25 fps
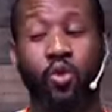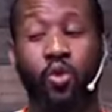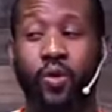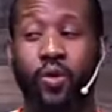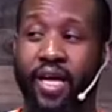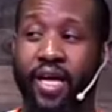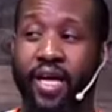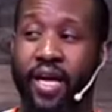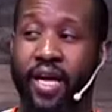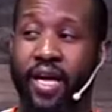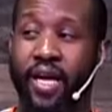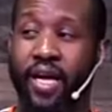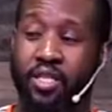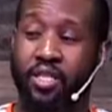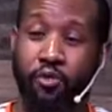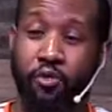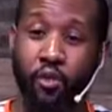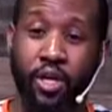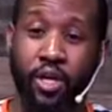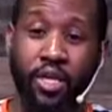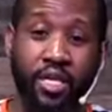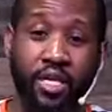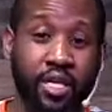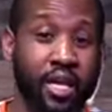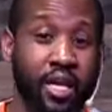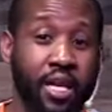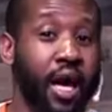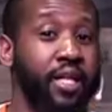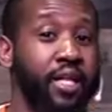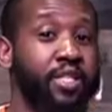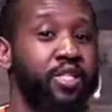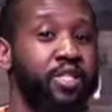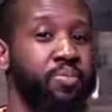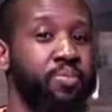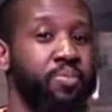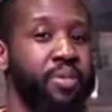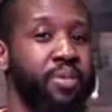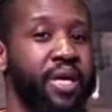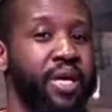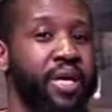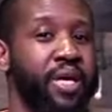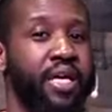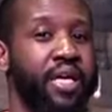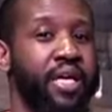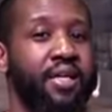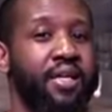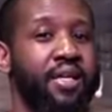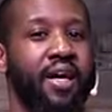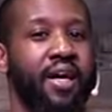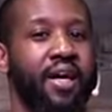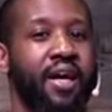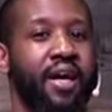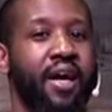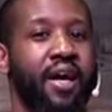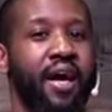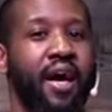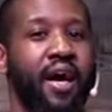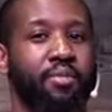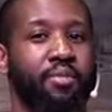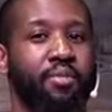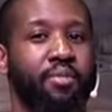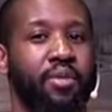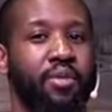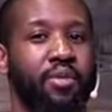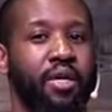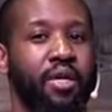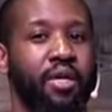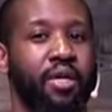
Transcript: You can't afford not to make the time